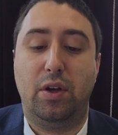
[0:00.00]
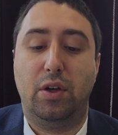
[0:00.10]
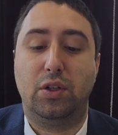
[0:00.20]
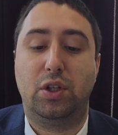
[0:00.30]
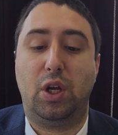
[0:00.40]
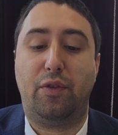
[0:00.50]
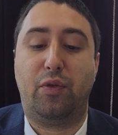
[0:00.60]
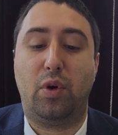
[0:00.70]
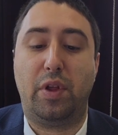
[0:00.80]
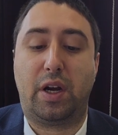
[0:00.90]
So
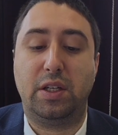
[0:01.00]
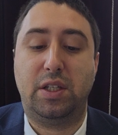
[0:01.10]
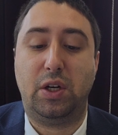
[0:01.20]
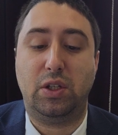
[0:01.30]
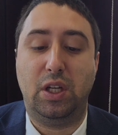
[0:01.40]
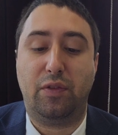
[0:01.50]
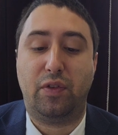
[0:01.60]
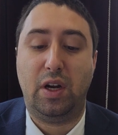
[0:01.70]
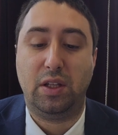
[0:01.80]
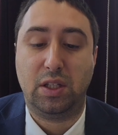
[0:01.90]
therefore, they're considered
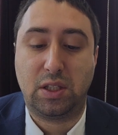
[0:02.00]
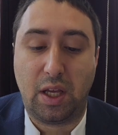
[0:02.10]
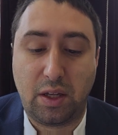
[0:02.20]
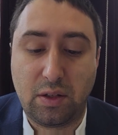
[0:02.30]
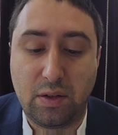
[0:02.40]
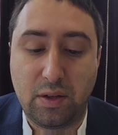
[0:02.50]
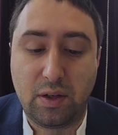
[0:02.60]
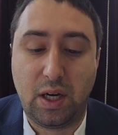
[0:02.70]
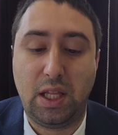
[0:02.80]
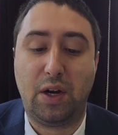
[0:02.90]
different and distinct,
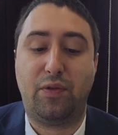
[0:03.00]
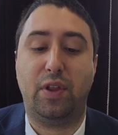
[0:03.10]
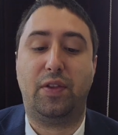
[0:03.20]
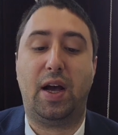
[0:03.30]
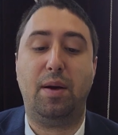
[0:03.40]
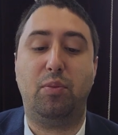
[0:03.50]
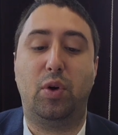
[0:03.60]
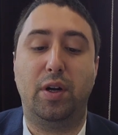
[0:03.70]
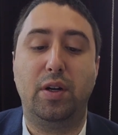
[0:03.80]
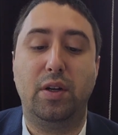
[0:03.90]
and therefore the top
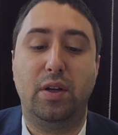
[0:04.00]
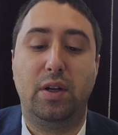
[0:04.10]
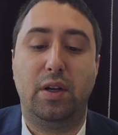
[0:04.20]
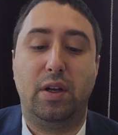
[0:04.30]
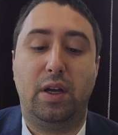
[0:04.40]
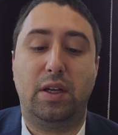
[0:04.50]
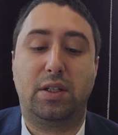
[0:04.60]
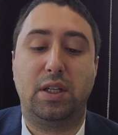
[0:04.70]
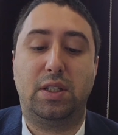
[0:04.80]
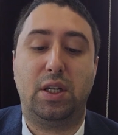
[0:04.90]
one is
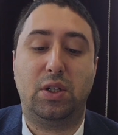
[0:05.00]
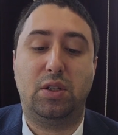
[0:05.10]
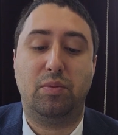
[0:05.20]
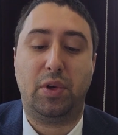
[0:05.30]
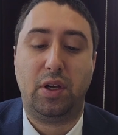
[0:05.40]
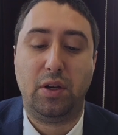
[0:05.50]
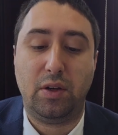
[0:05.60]
considered to be